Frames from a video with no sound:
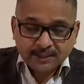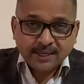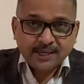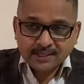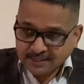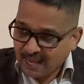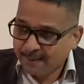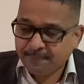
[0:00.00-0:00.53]

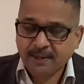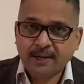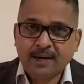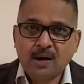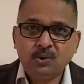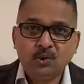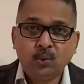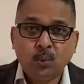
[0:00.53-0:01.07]
things happen
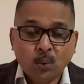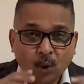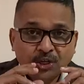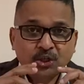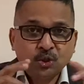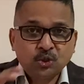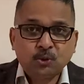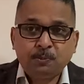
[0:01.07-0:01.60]
around you,
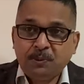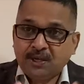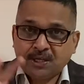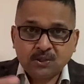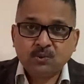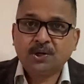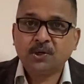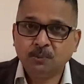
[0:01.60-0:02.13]
what you speak
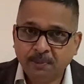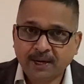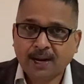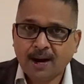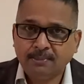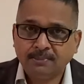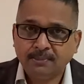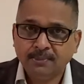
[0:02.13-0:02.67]
is what you
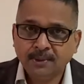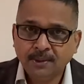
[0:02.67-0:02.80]
become.